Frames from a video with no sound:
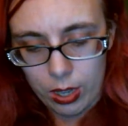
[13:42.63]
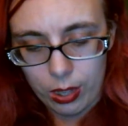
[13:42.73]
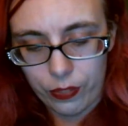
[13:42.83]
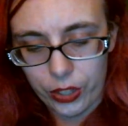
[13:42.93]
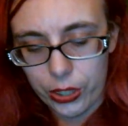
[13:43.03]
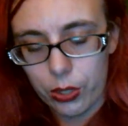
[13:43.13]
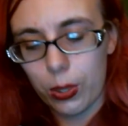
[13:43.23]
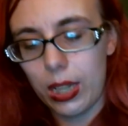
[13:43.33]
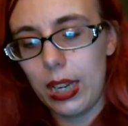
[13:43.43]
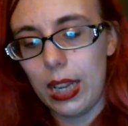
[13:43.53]
The first
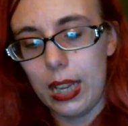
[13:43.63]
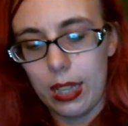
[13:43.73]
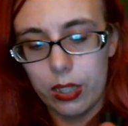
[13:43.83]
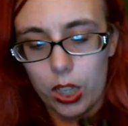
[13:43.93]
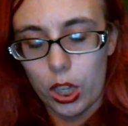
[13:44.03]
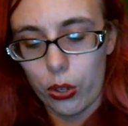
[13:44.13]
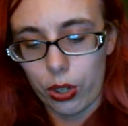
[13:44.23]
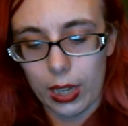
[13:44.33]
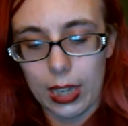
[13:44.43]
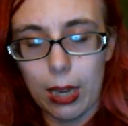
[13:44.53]
one is
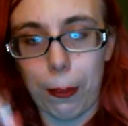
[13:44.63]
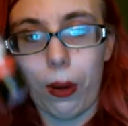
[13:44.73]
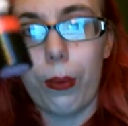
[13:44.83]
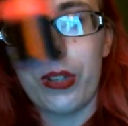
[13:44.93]
Your Keeper,